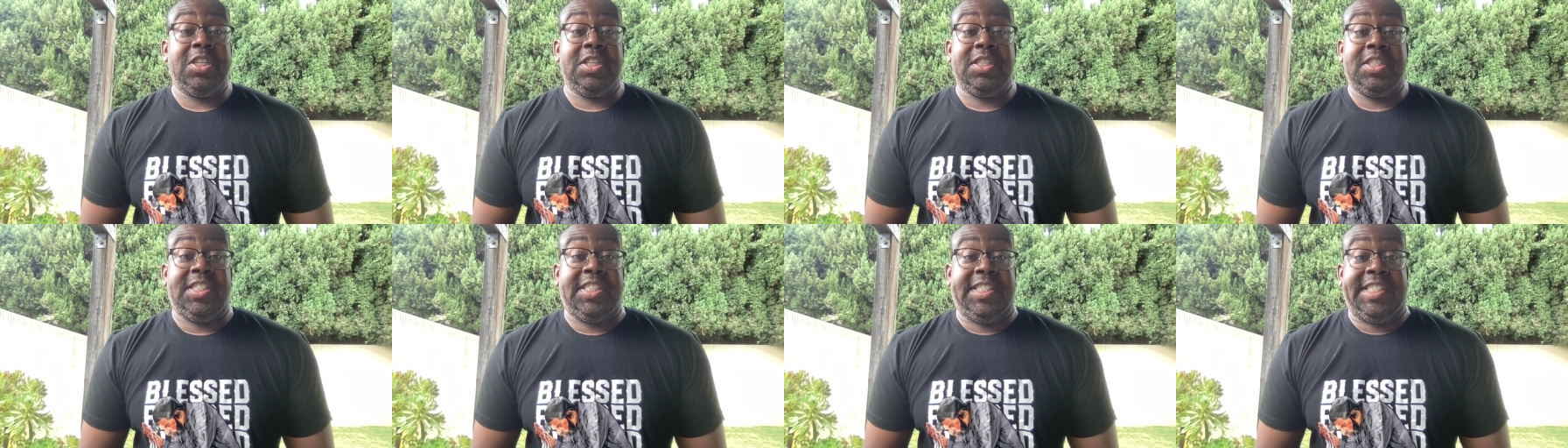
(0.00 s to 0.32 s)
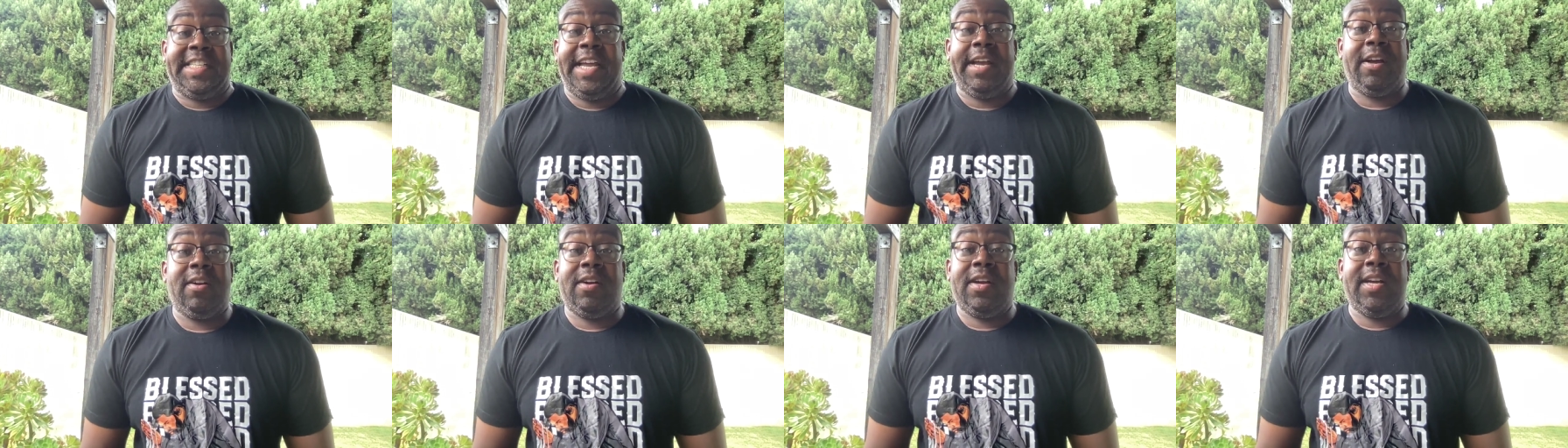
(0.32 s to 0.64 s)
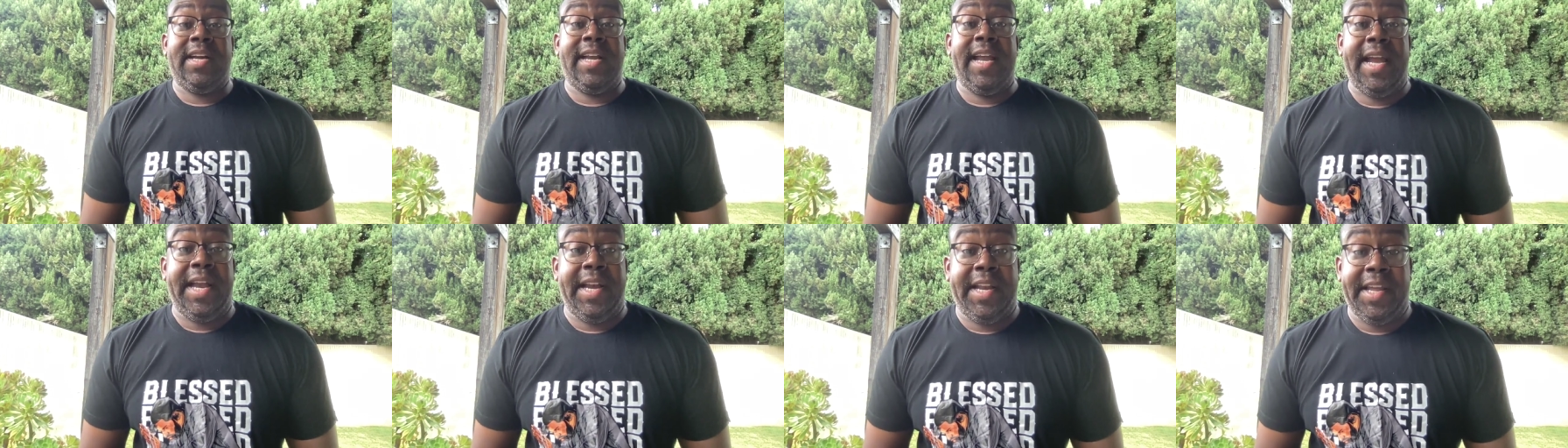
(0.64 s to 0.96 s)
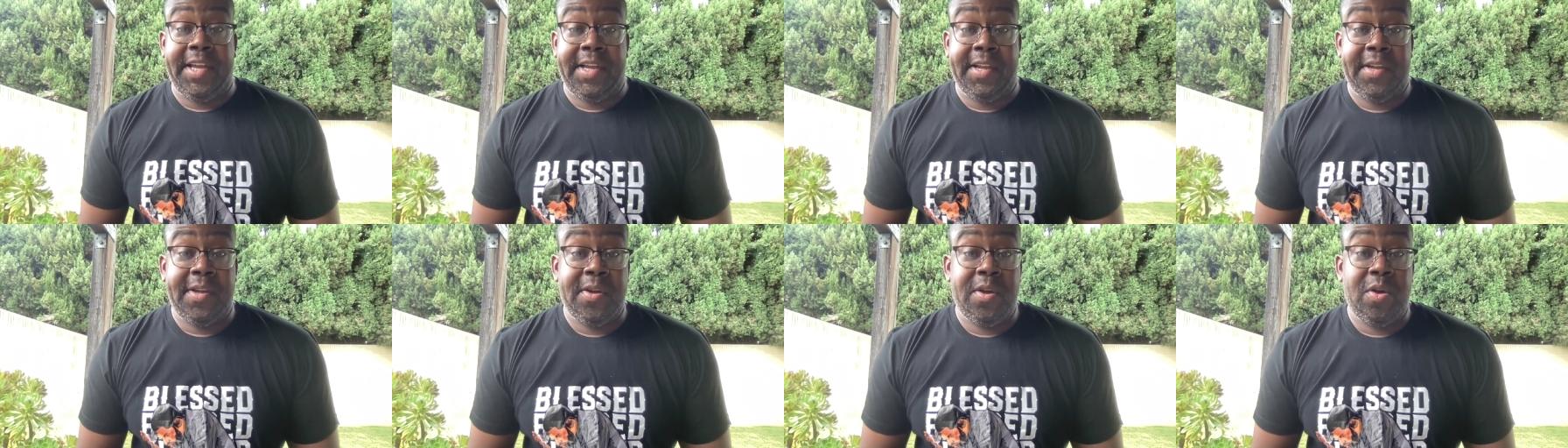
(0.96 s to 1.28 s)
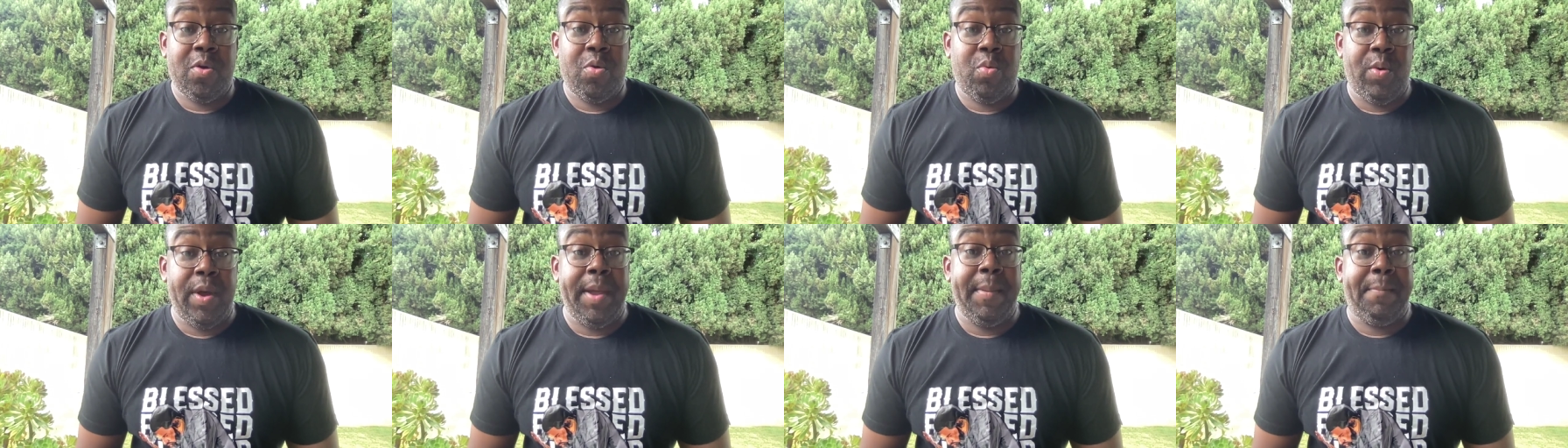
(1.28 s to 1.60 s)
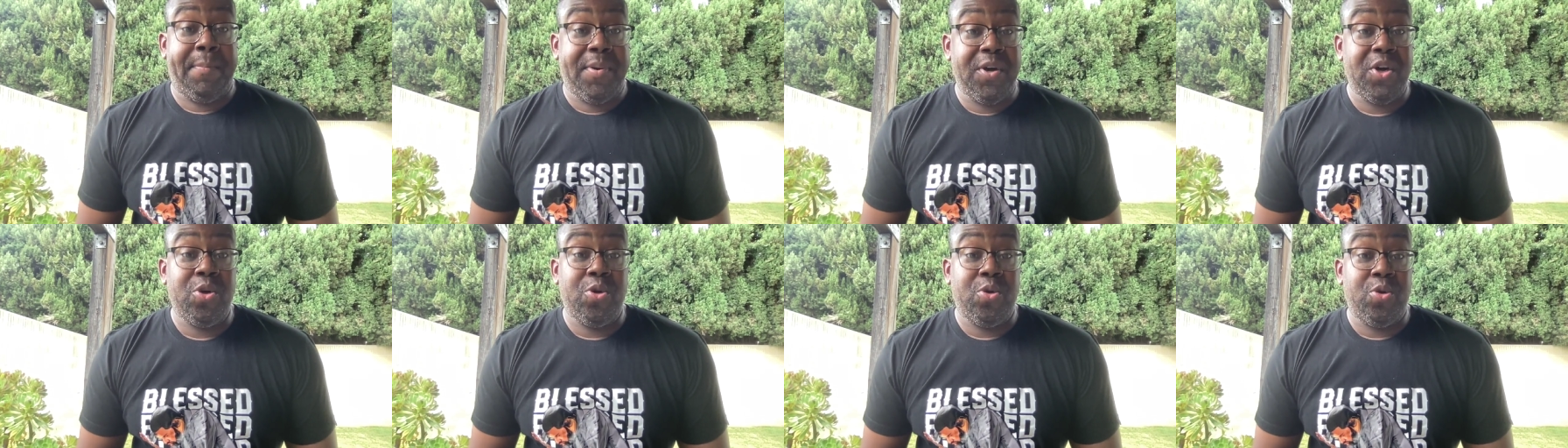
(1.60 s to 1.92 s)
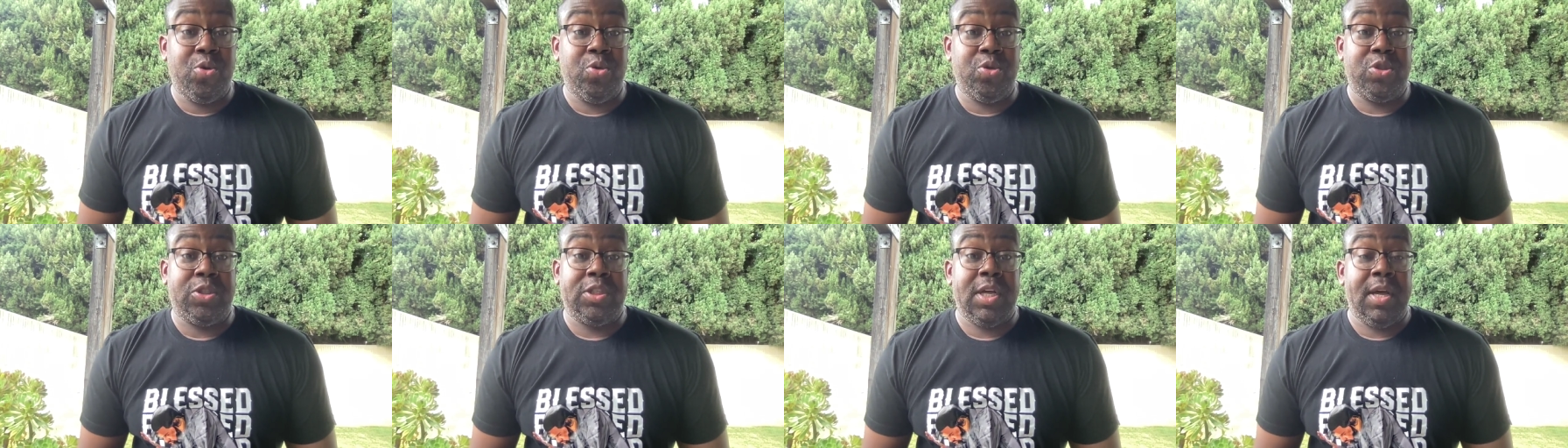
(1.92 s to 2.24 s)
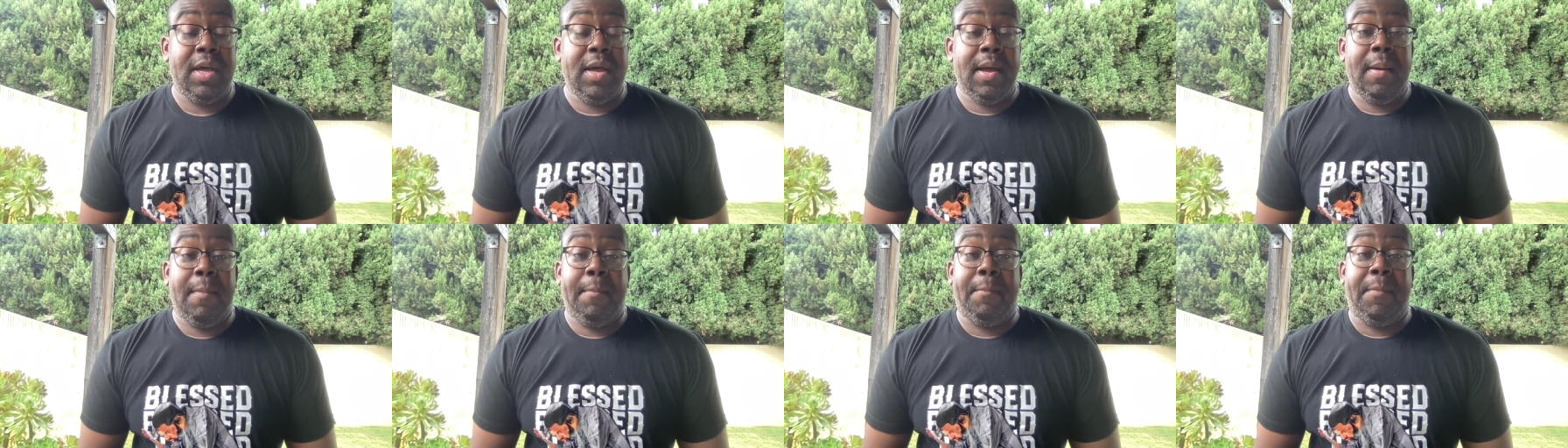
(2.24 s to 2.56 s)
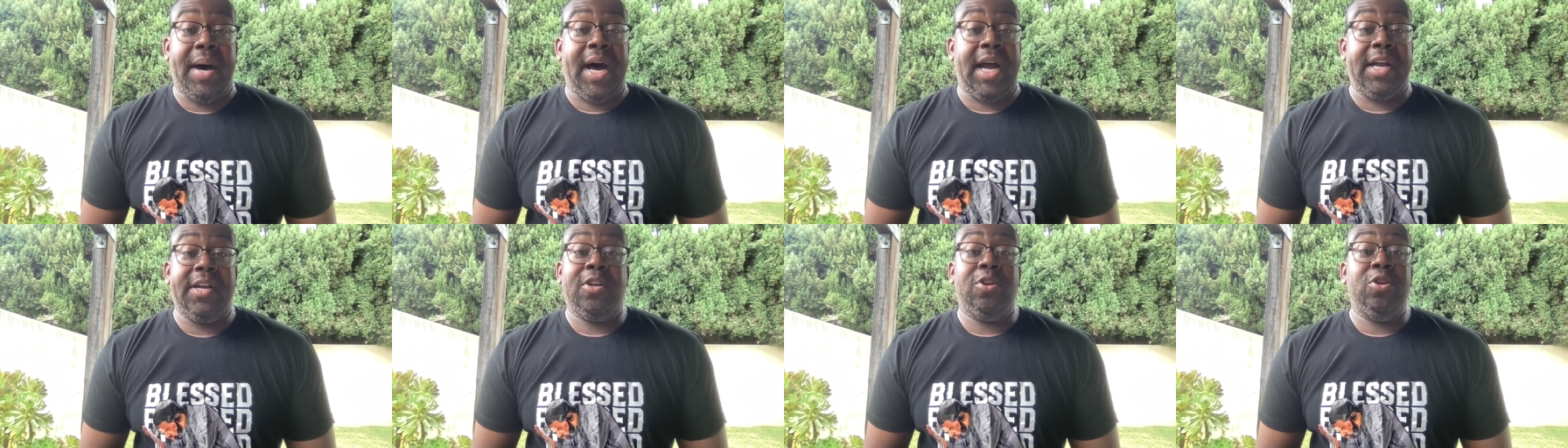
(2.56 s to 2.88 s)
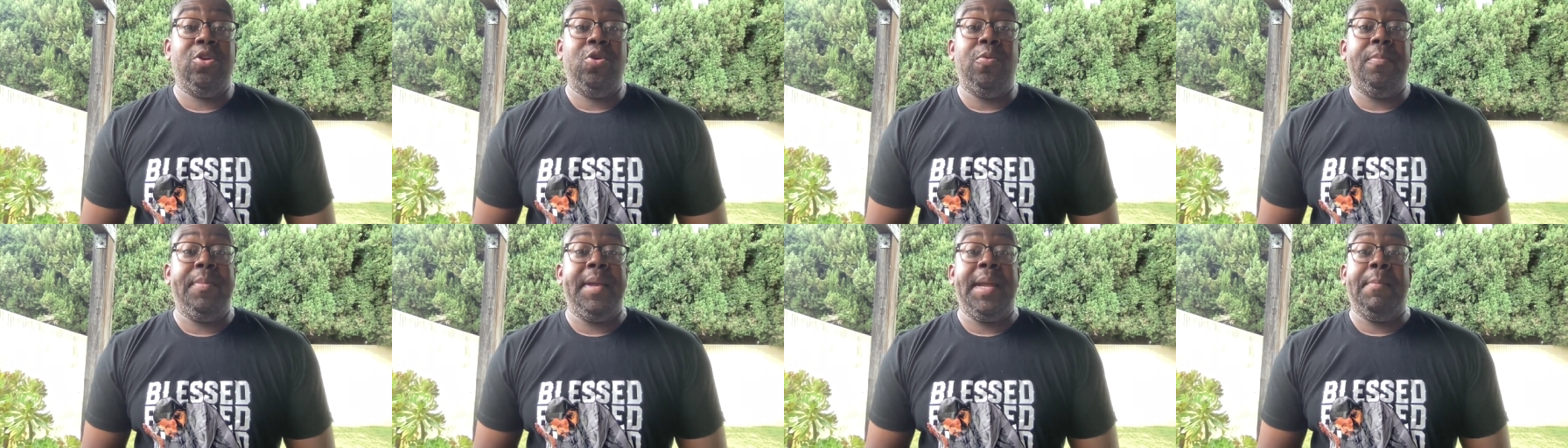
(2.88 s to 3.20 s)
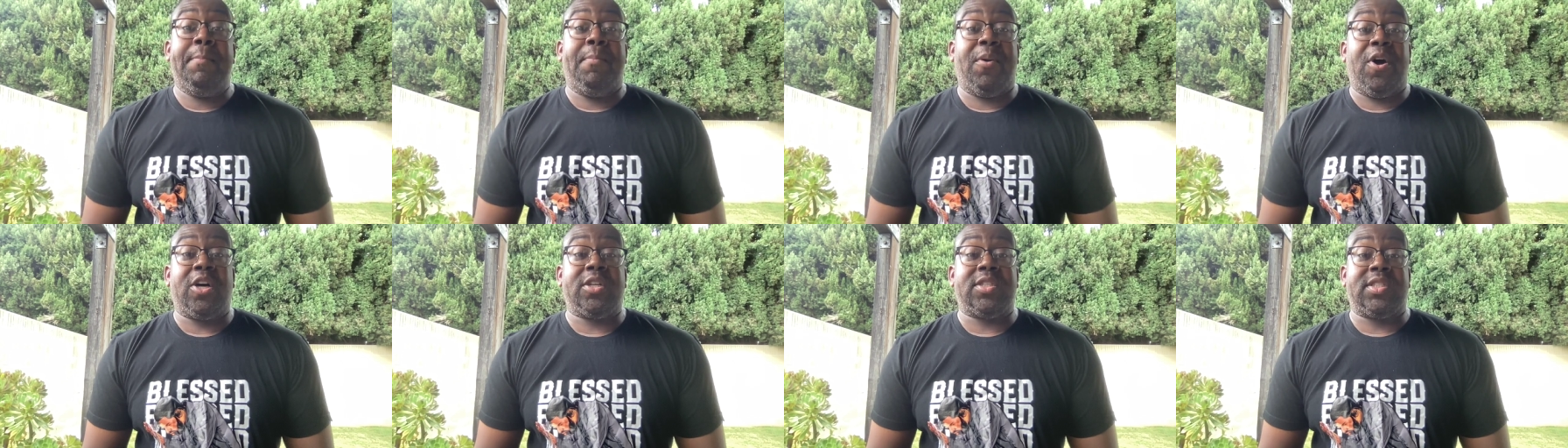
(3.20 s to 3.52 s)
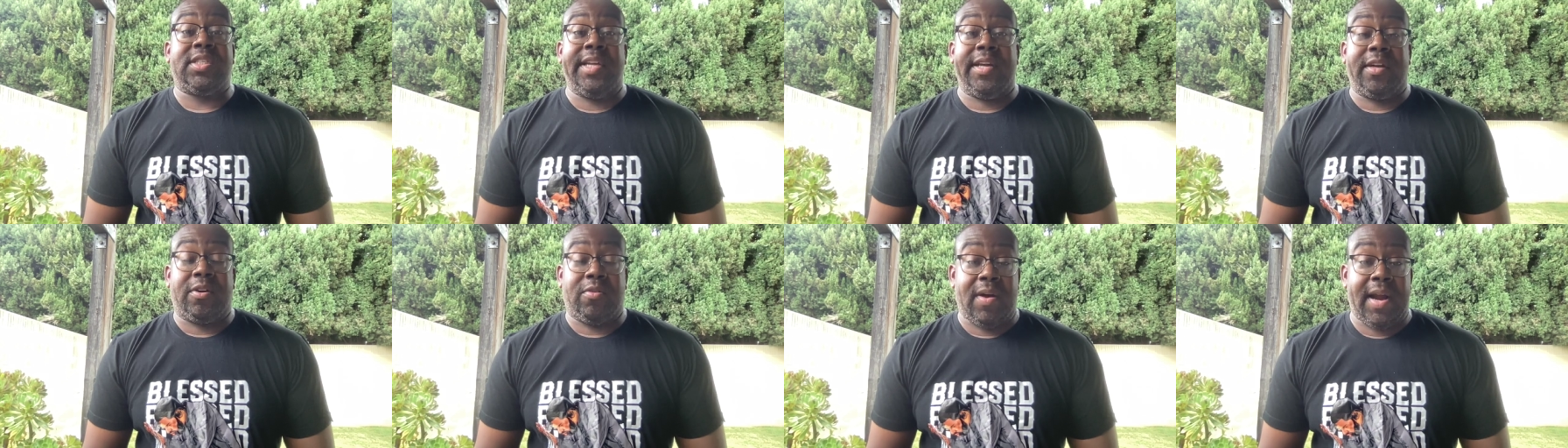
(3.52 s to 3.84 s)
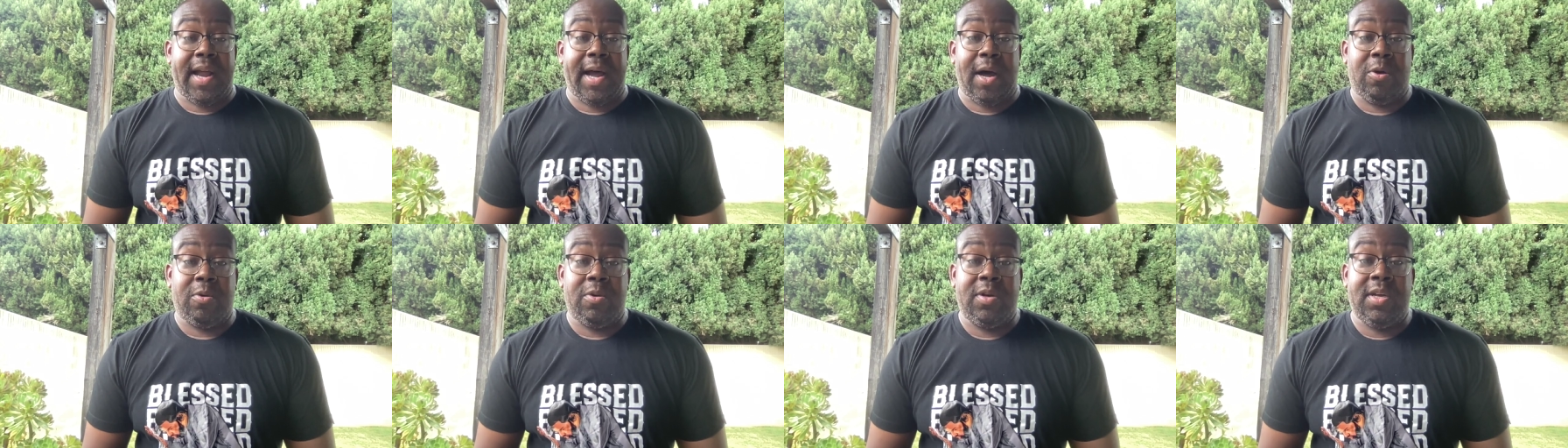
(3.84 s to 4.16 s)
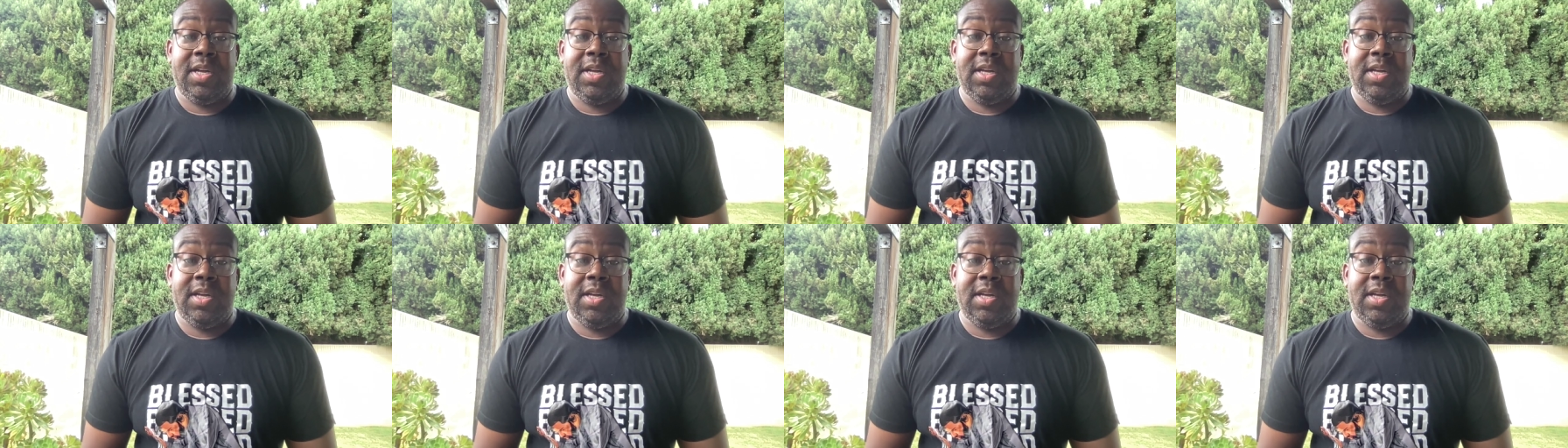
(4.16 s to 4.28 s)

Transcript: serenaded with boos by the looming Boston crowd.